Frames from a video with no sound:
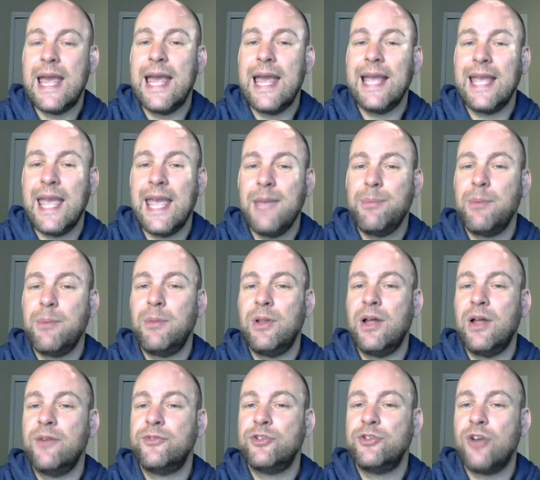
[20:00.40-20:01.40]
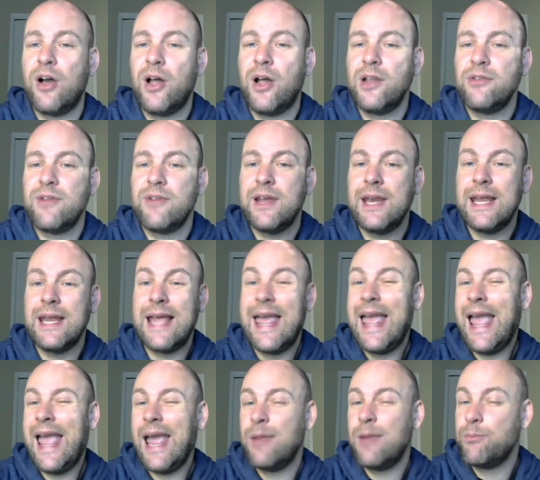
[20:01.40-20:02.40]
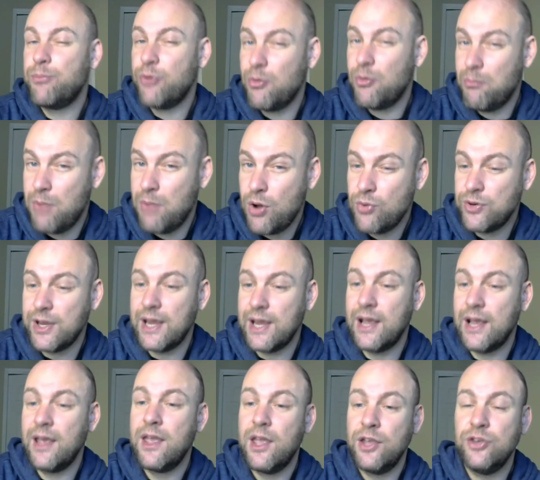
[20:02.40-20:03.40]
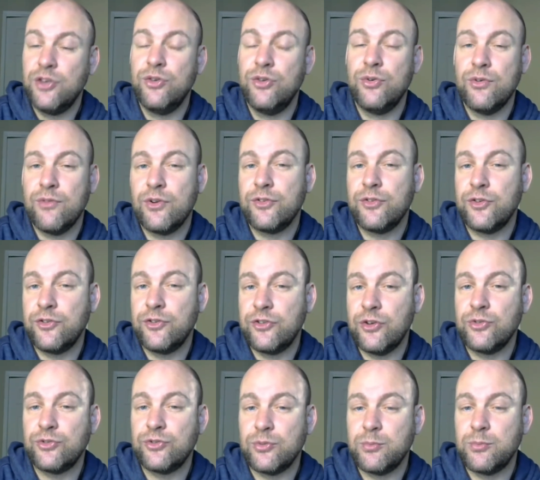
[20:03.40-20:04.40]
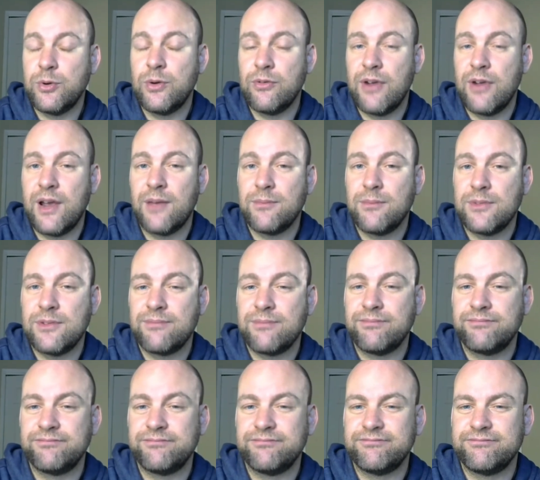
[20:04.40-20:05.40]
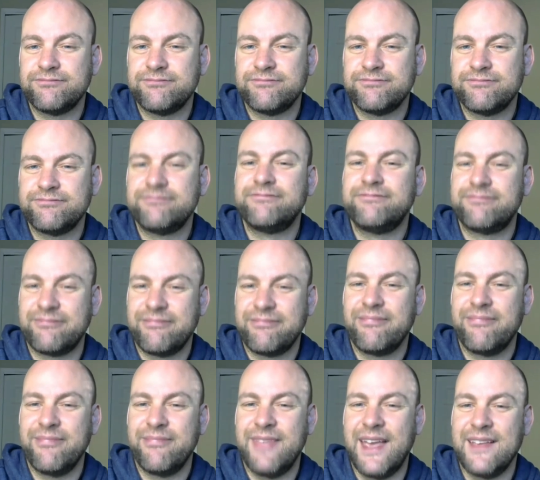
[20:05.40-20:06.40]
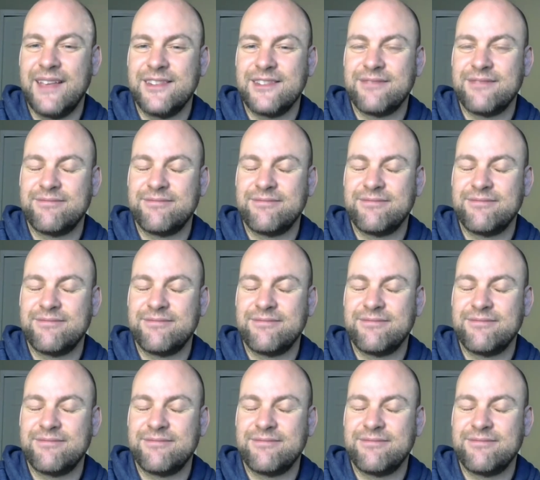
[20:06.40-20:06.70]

capable of tolerating and promoting universal social programs. Thanks.